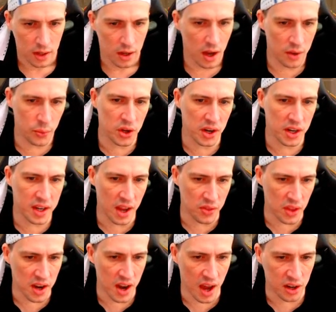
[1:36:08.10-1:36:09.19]
We gotta get
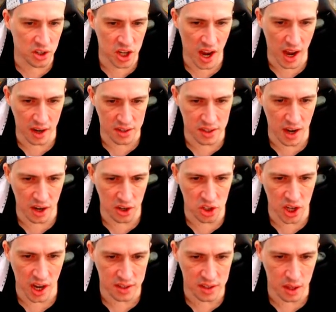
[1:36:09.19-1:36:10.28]
the nunchucks. The
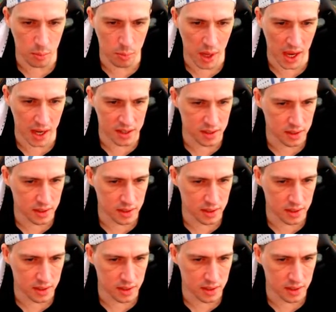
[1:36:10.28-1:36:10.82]
nunchucks are the best.